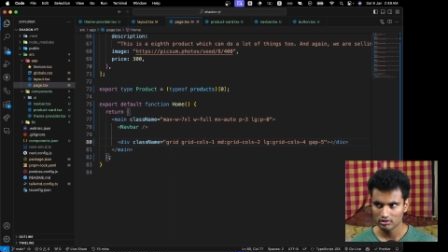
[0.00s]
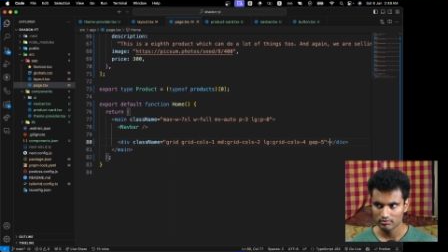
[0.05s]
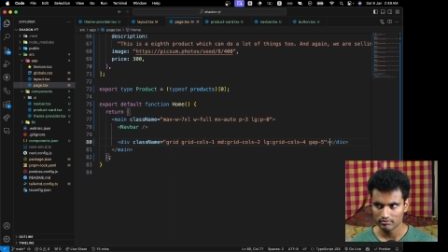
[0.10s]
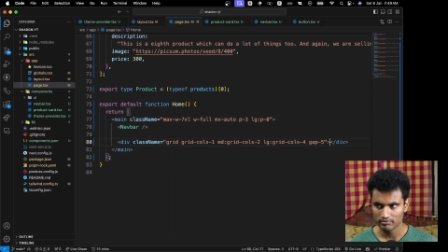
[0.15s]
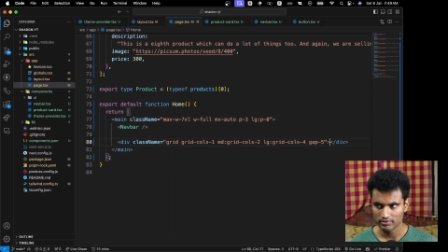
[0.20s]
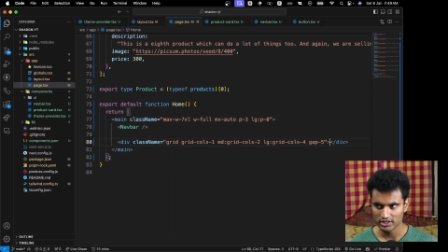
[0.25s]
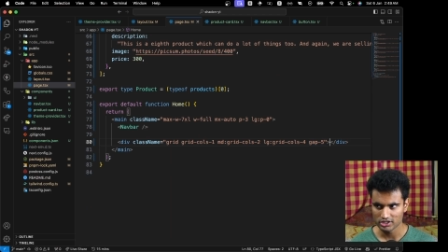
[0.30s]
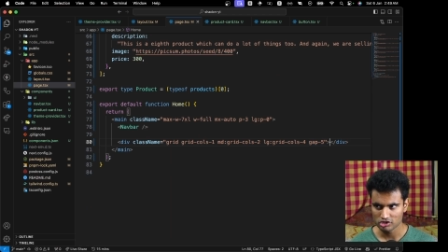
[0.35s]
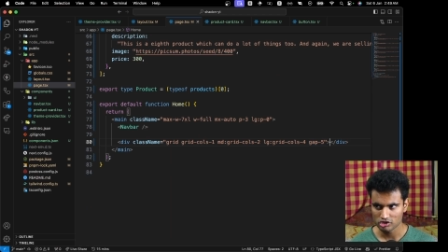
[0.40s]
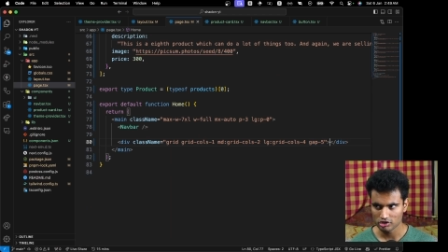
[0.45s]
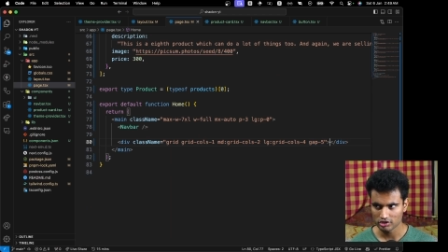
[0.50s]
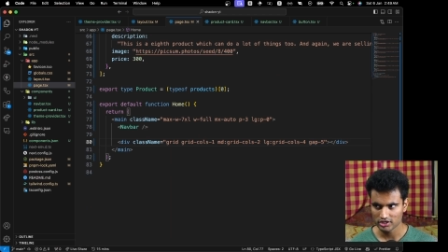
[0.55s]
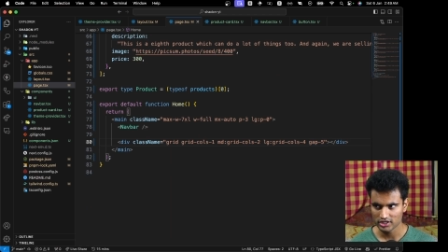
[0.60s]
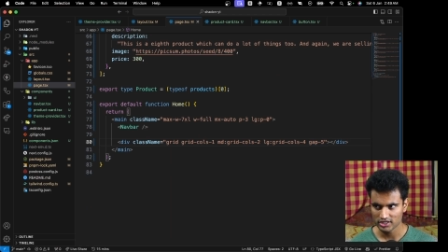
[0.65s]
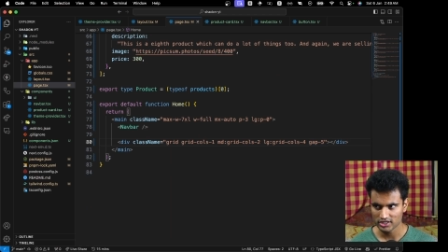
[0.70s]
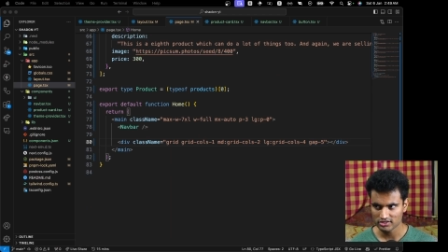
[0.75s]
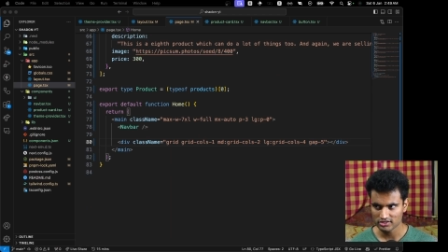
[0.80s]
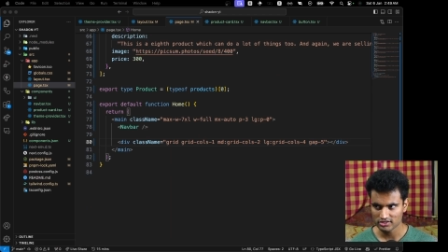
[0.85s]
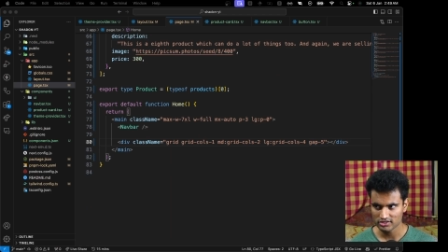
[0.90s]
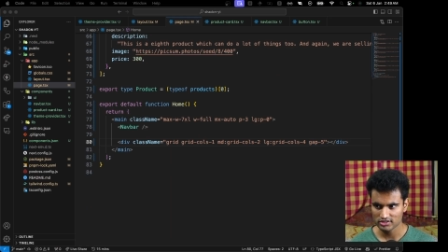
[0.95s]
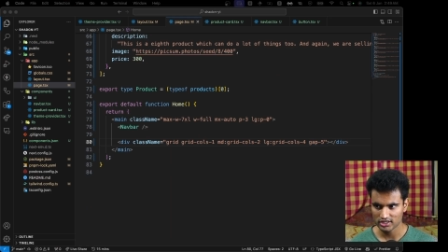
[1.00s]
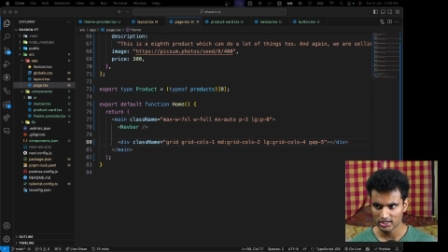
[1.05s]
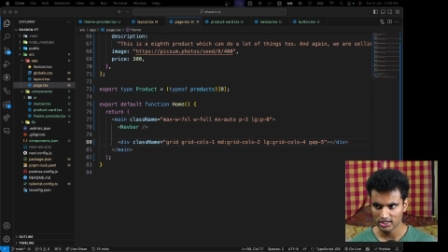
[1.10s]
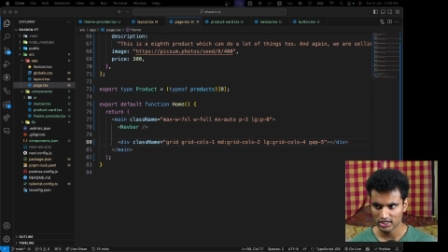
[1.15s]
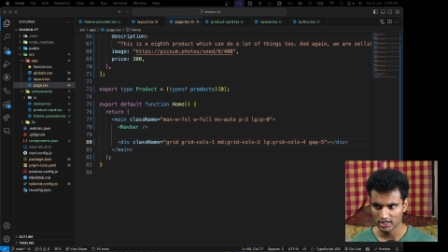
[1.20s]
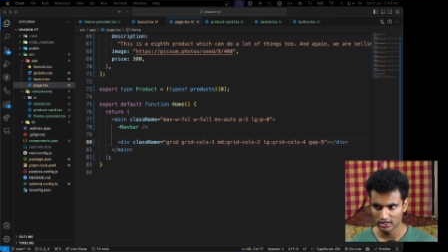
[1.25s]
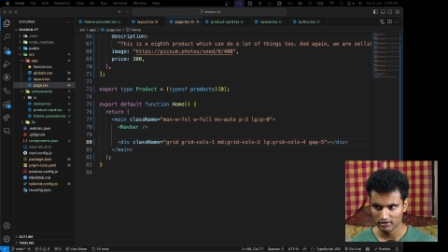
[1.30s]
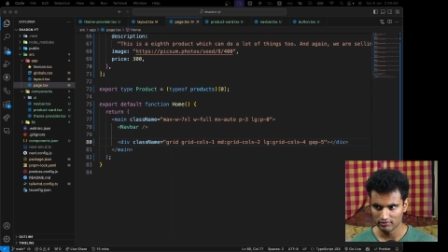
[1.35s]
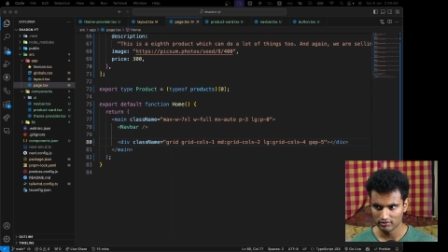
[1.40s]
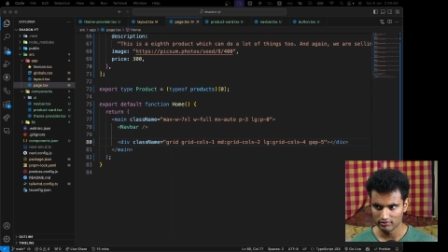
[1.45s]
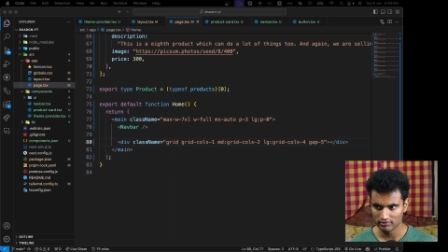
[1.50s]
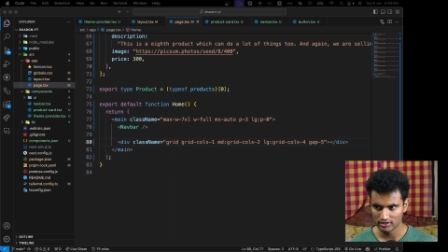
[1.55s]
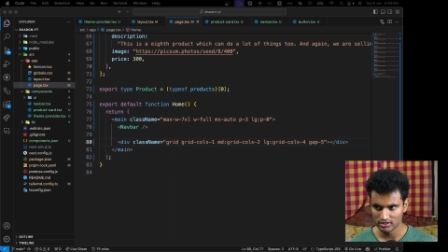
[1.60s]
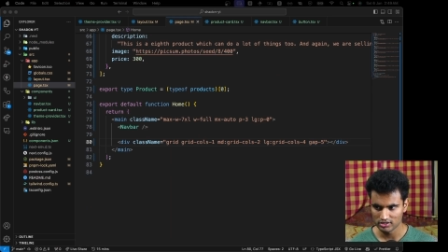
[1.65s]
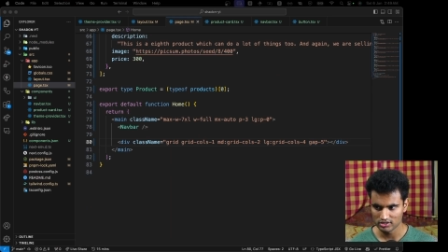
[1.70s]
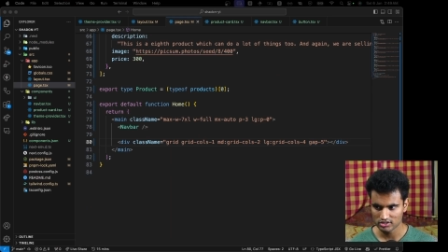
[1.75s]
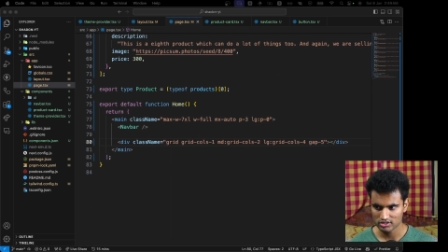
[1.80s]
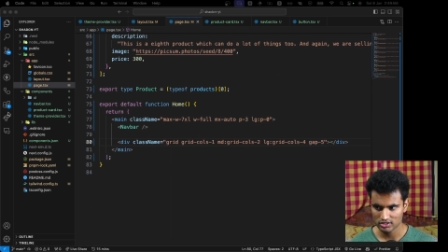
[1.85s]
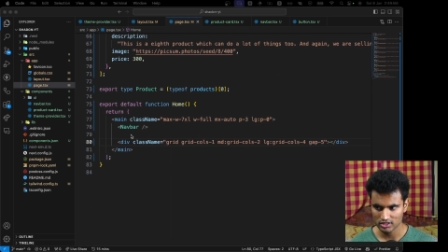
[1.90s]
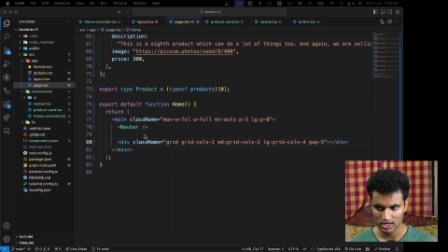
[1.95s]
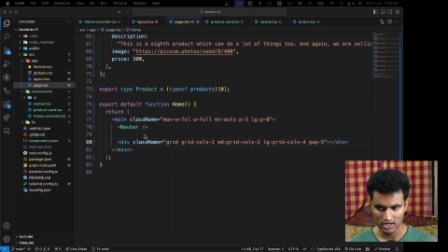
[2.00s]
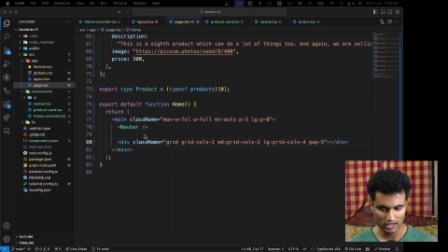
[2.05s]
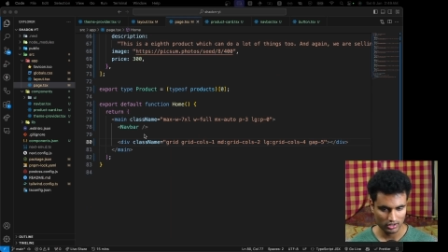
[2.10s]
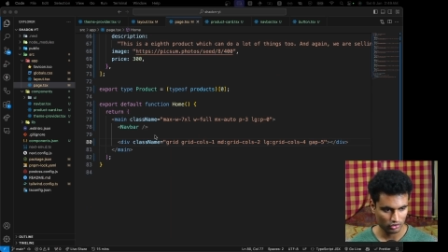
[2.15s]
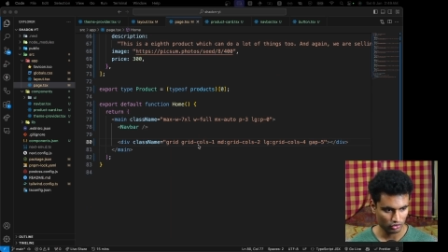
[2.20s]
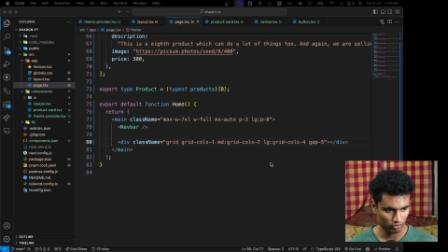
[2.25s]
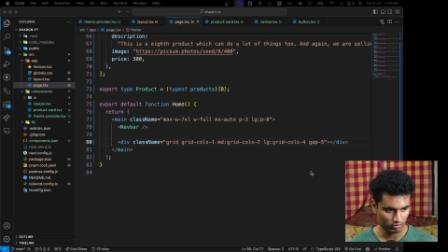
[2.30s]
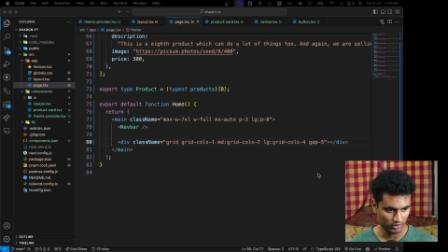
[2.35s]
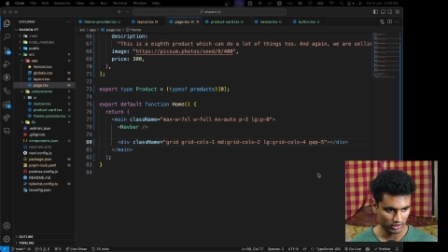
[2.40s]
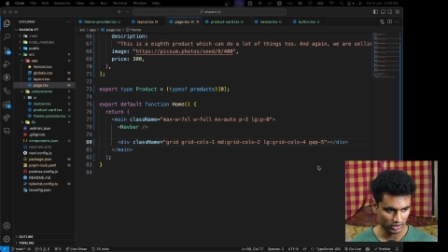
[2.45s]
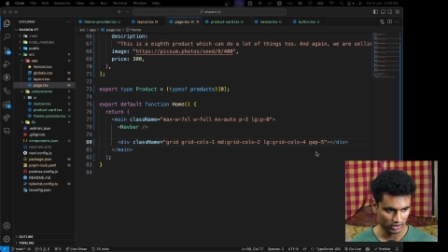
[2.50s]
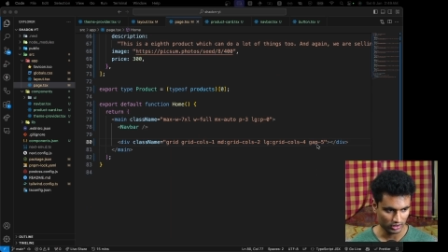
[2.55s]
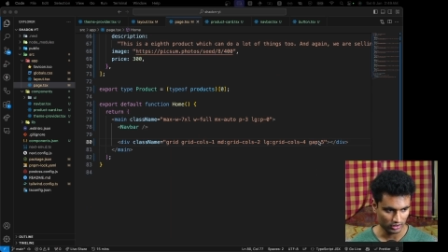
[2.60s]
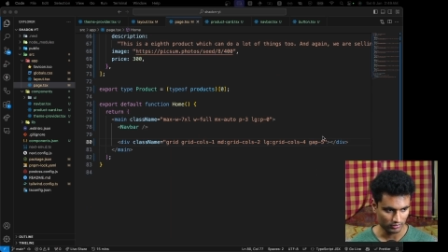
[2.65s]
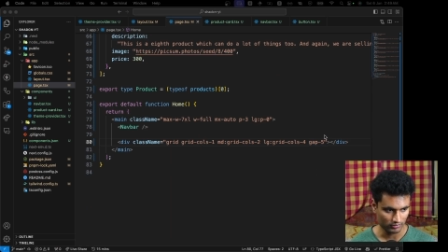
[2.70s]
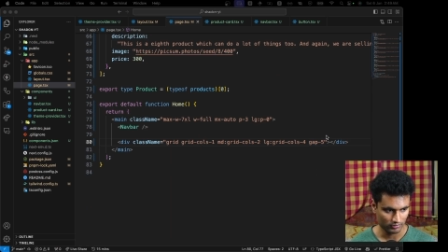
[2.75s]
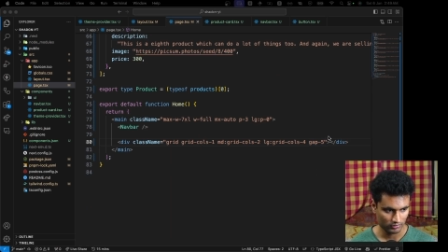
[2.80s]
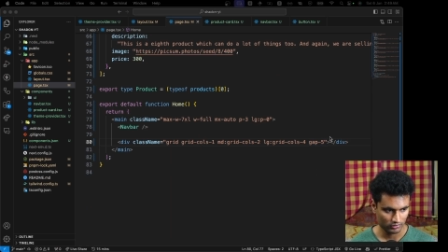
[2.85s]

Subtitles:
page.tsx, and we will start looping here.